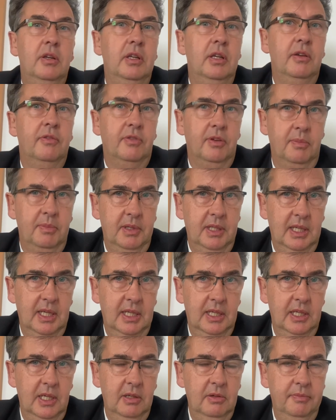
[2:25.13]
you're from the
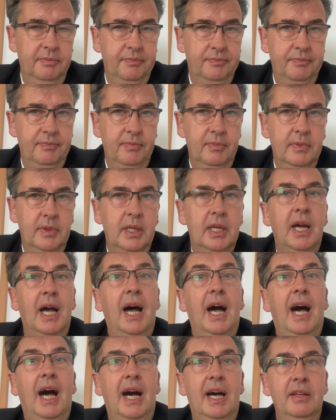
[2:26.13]
EU.
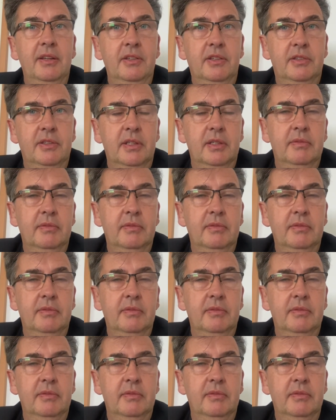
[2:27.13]
And,